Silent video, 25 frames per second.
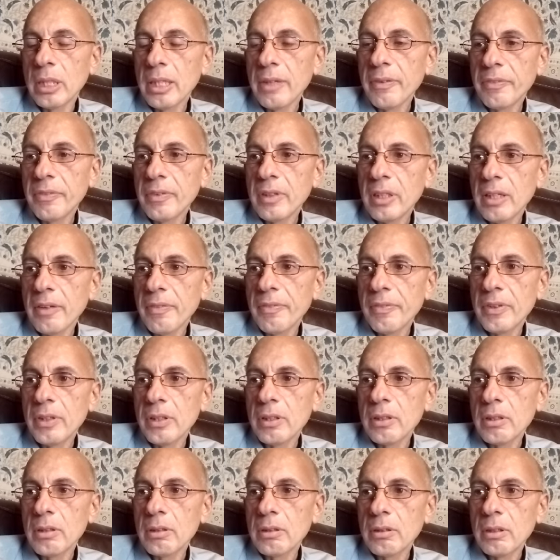If if
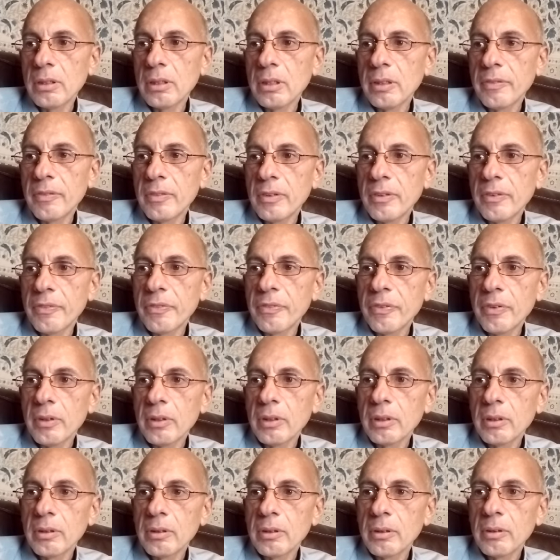there if the
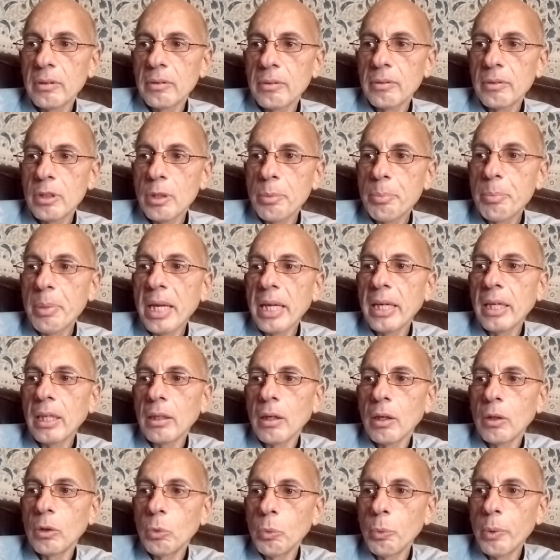depending
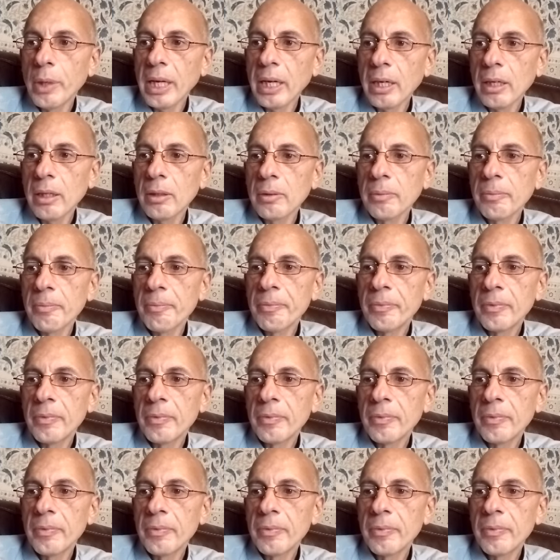on where